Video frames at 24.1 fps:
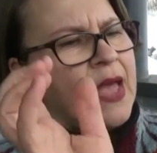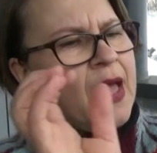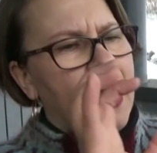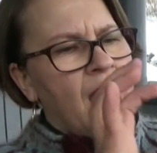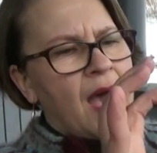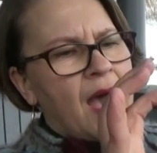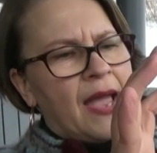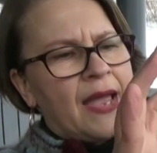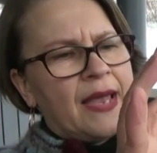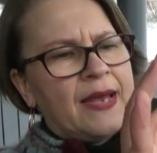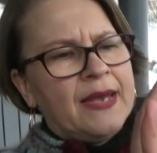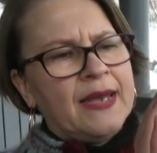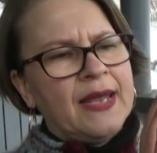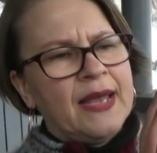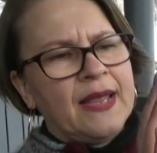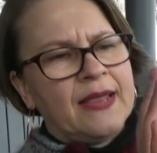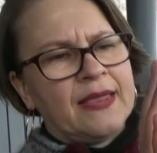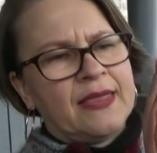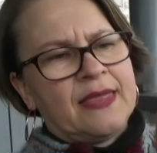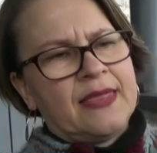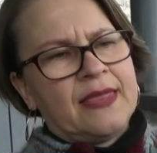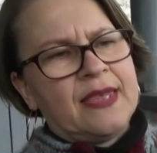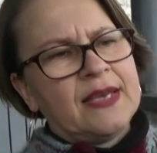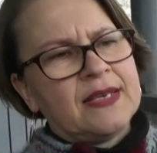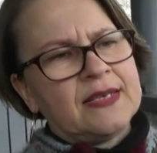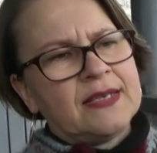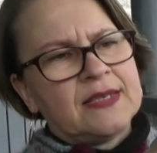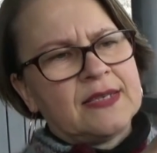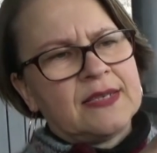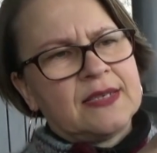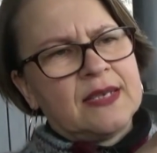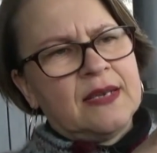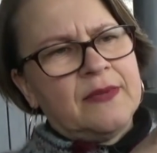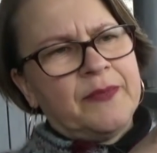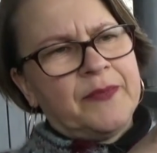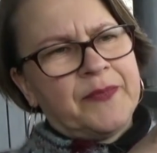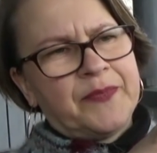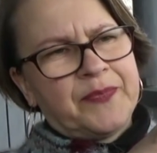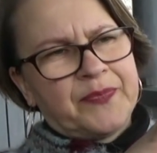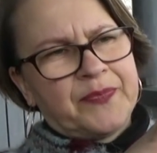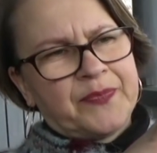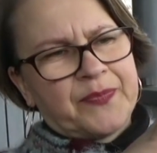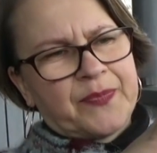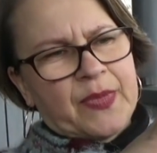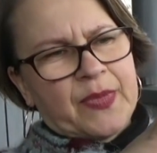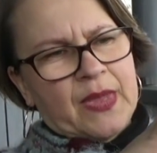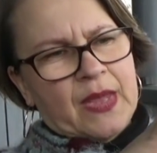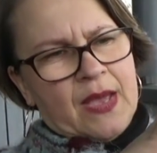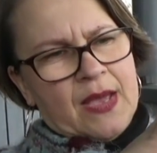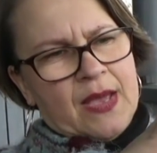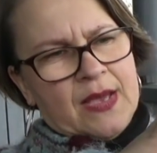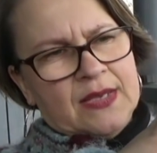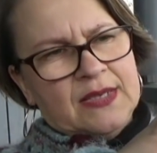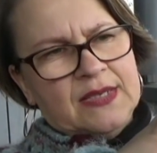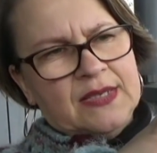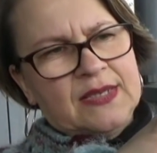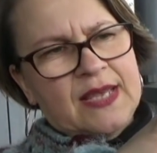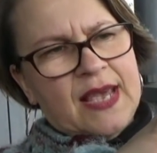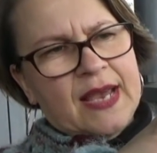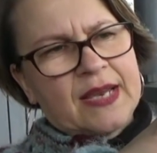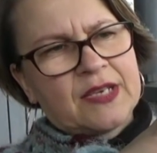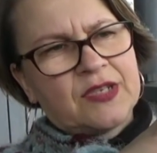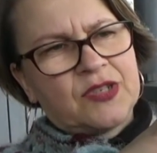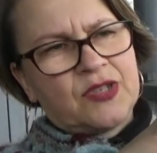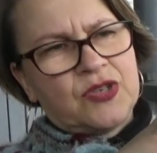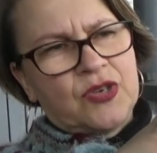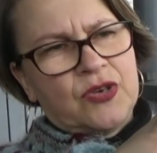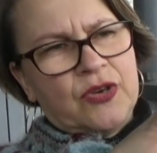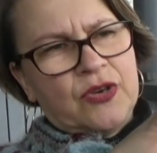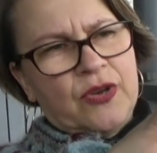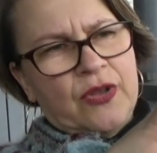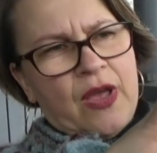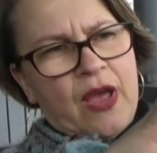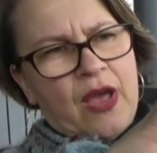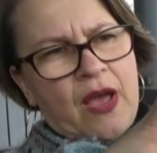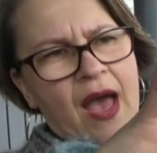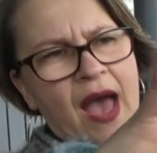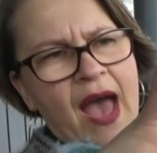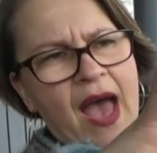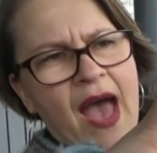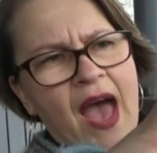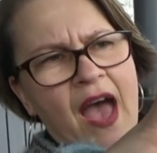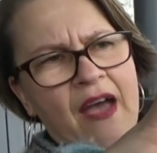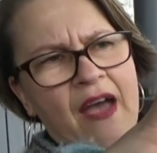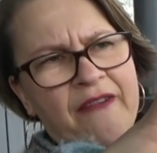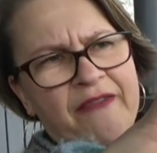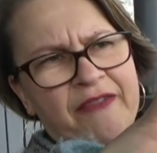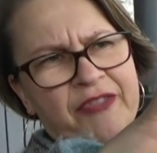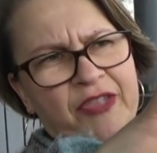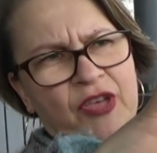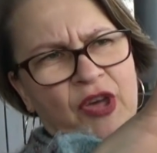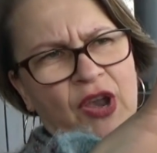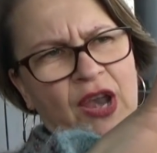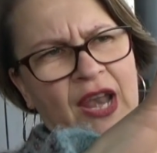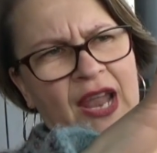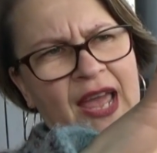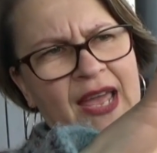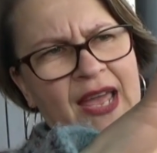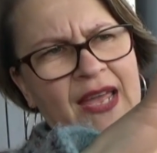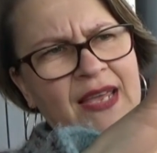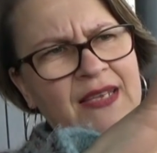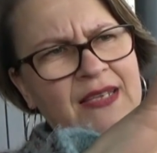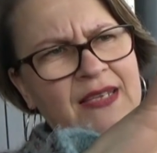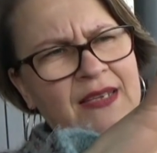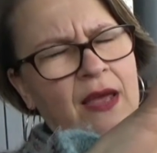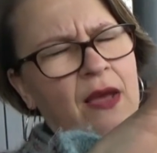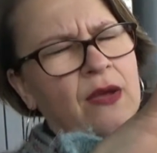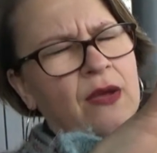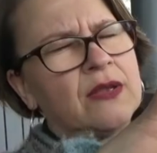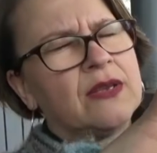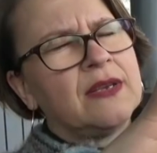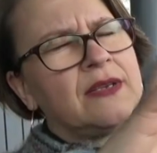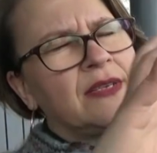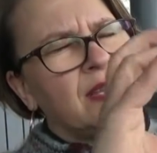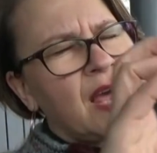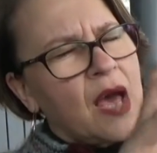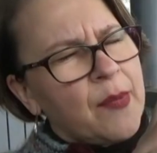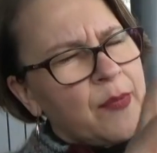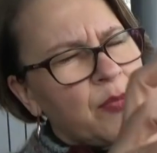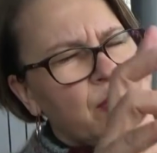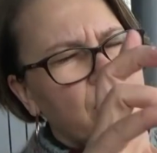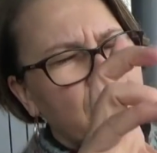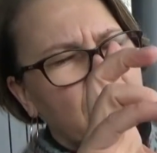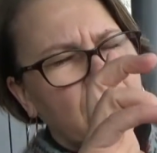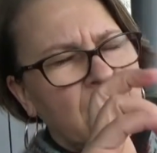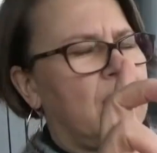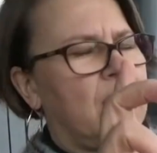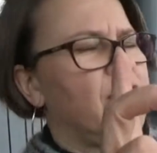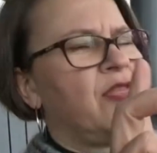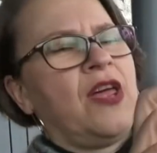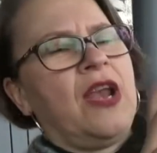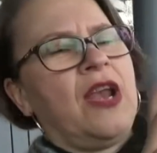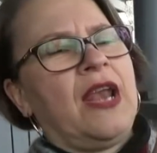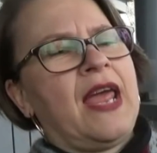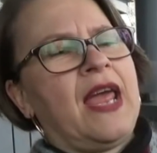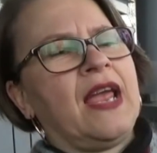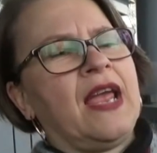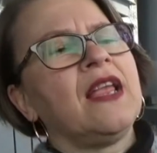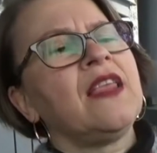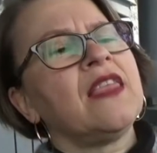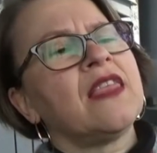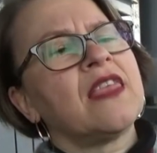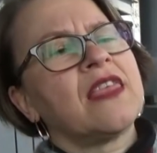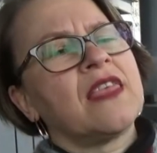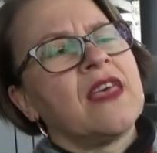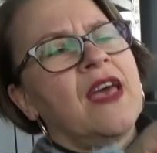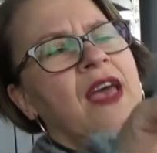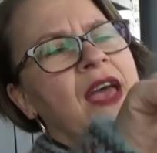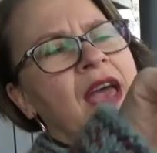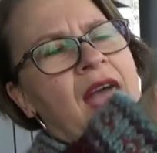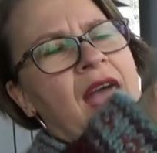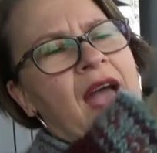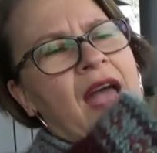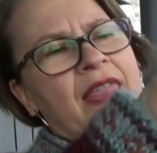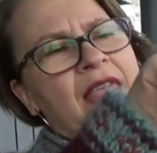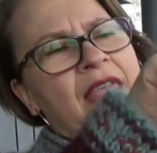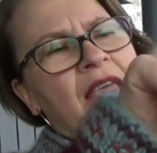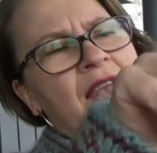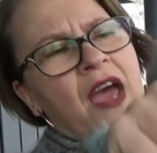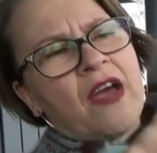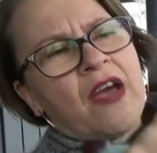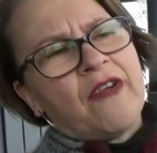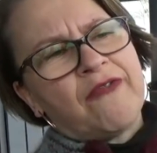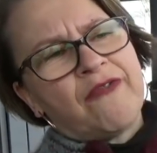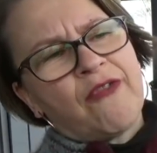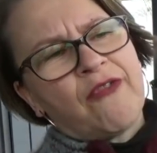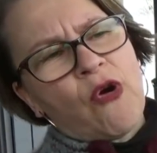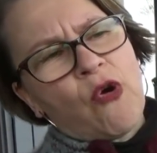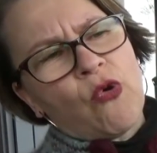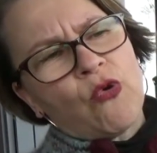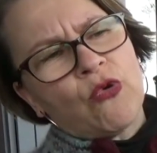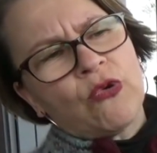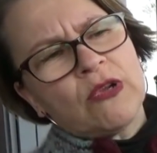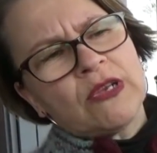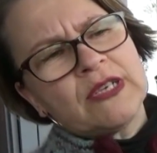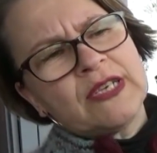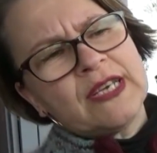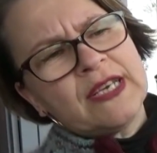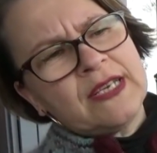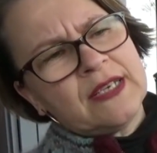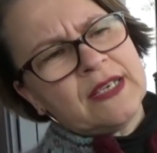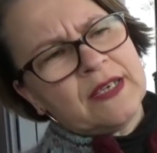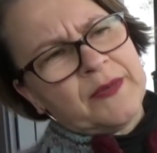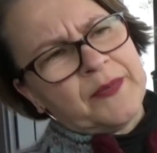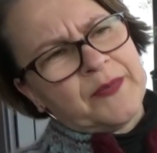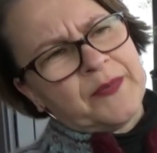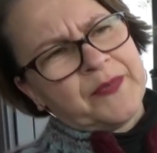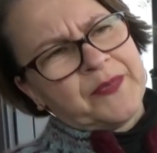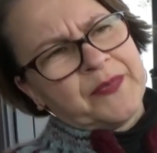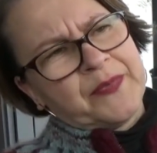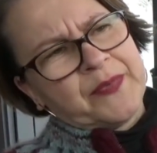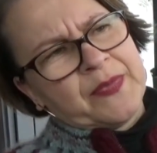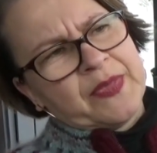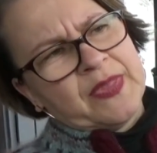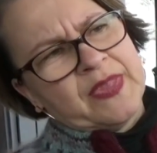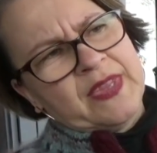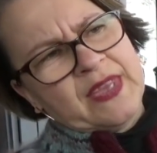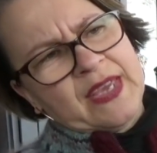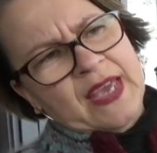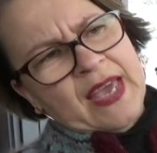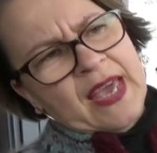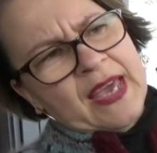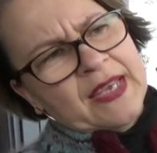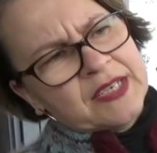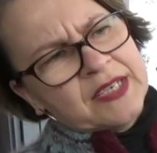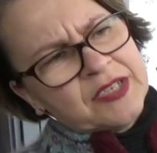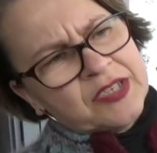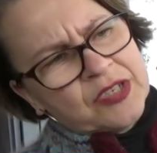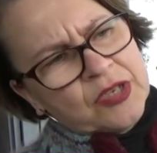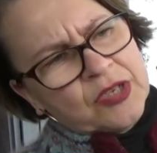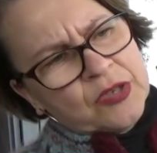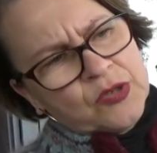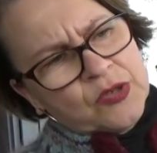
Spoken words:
I knit this section half the length, double the length, and then I folded the edge